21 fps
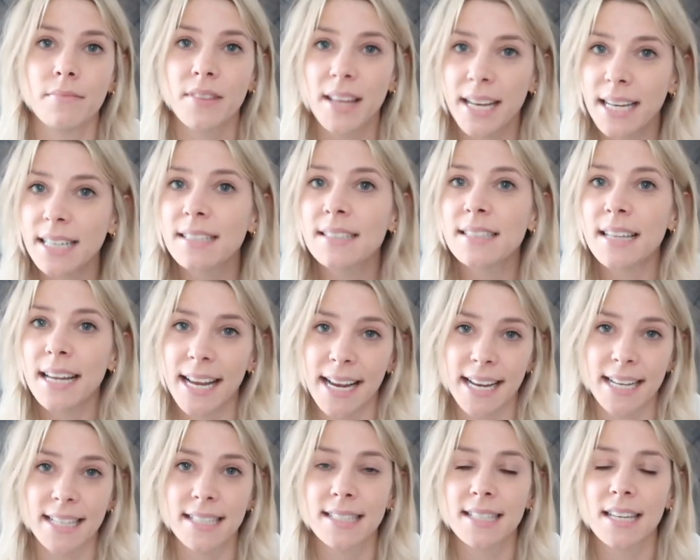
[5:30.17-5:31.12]
this
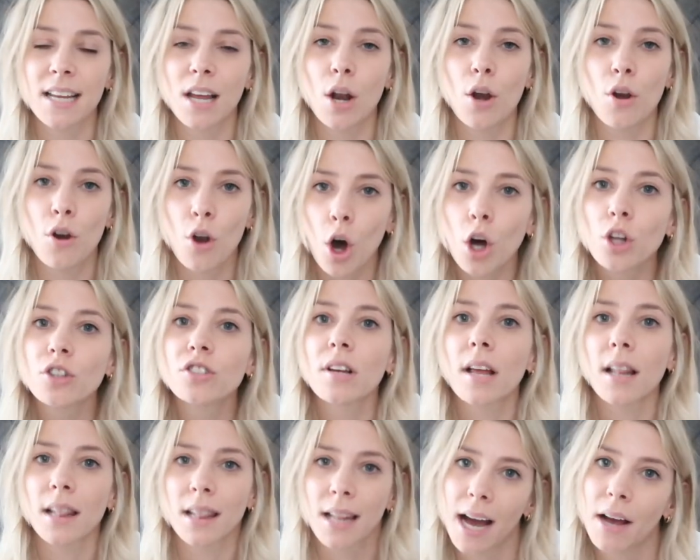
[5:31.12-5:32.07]
is not
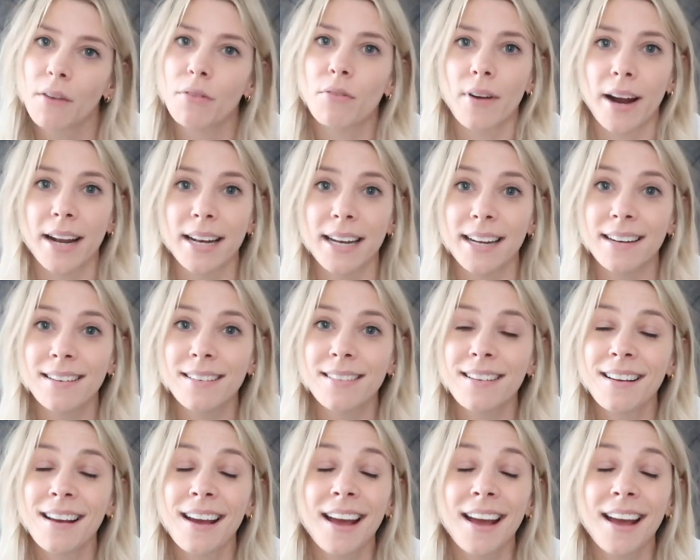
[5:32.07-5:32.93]
life-threatening,